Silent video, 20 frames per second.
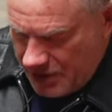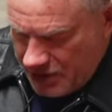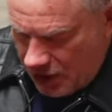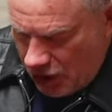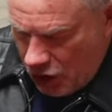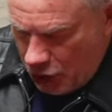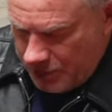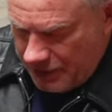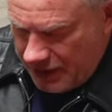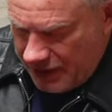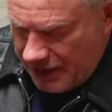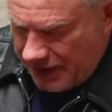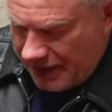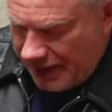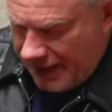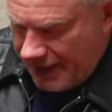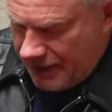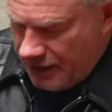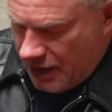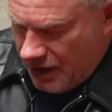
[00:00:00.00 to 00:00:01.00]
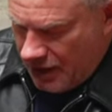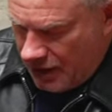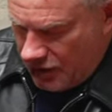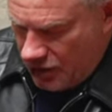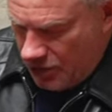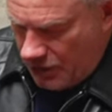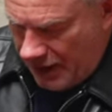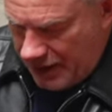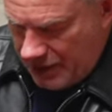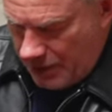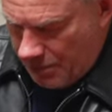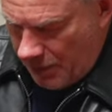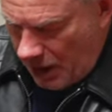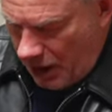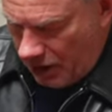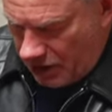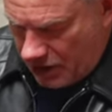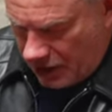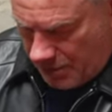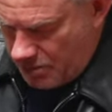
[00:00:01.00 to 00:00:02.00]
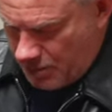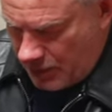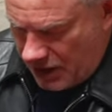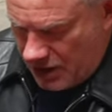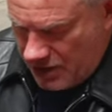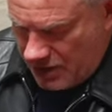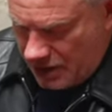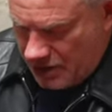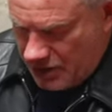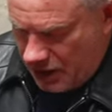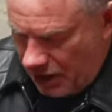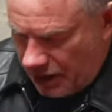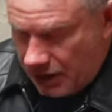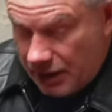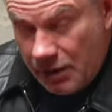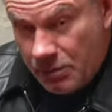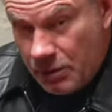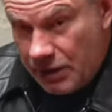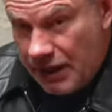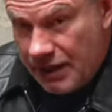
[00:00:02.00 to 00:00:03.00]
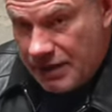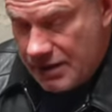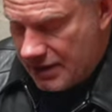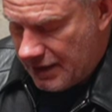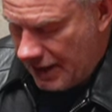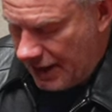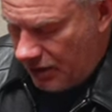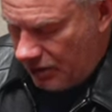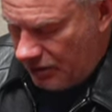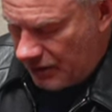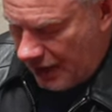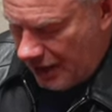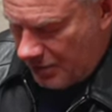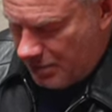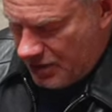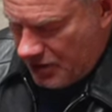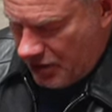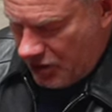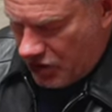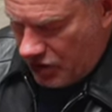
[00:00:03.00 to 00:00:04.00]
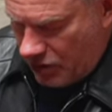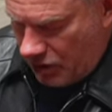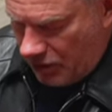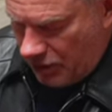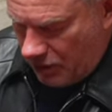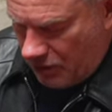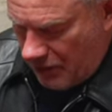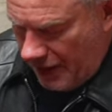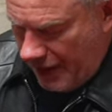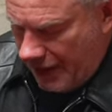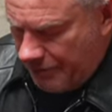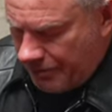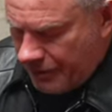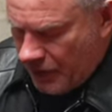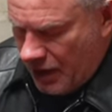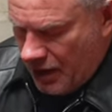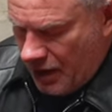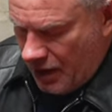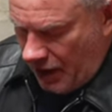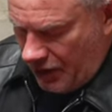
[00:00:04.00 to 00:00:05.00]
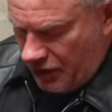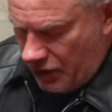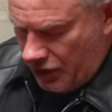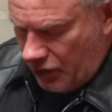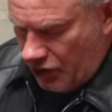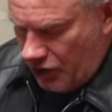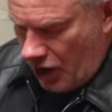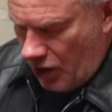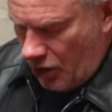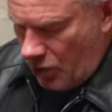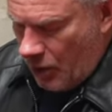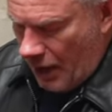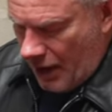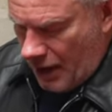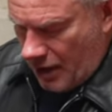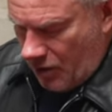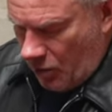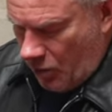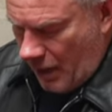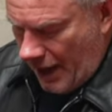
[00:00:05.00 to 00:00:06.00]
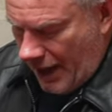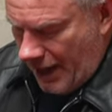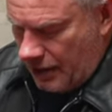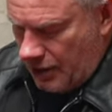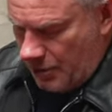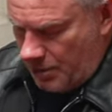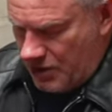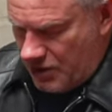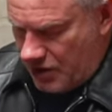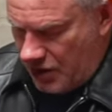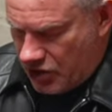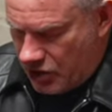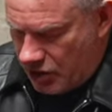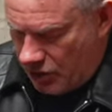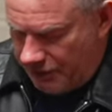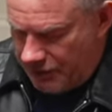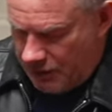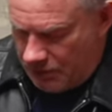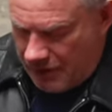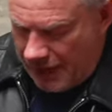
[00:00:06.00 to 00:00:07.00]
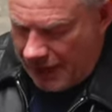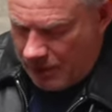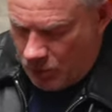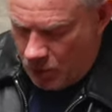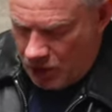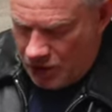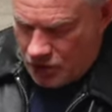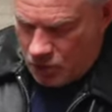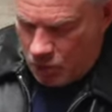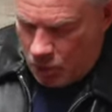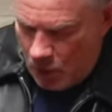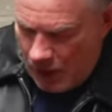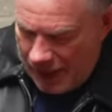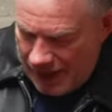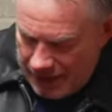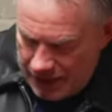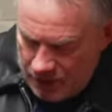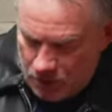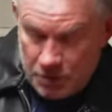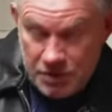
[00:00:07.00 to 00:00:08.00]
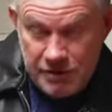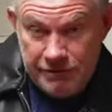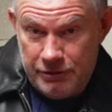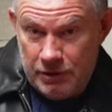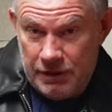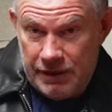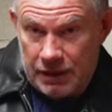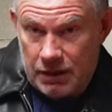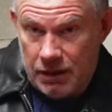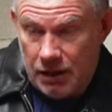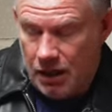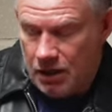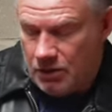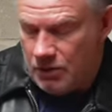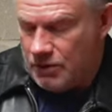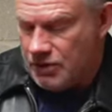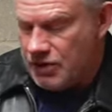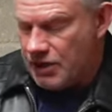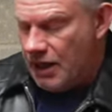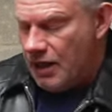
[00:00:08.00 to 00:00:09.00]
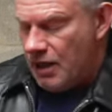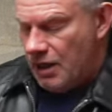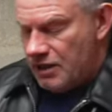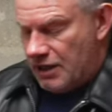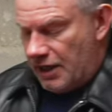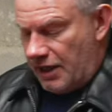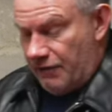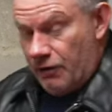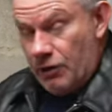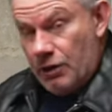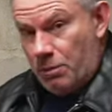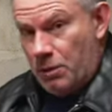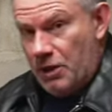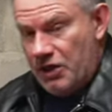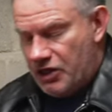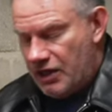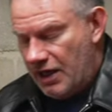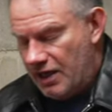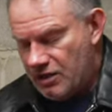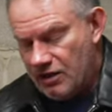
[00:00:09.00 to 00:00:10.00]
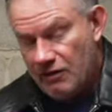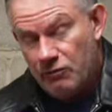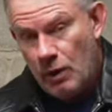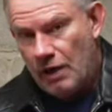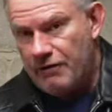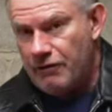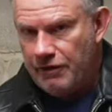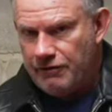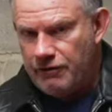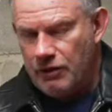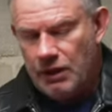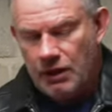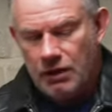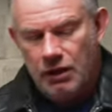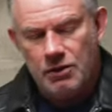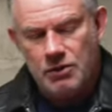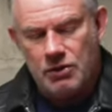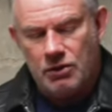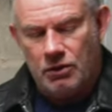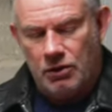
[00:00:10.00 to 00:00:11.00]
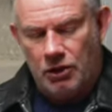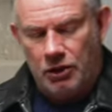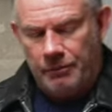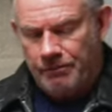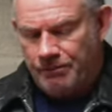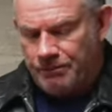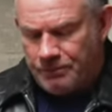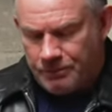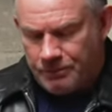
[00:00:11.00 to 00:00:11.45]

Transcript: is opening again, you'll get the marker, because the tie clip would then stay on that position on the ram, and you'd know where the position of the ram was when it was fully closed, to give you an appreciation of whether it fully closed or not.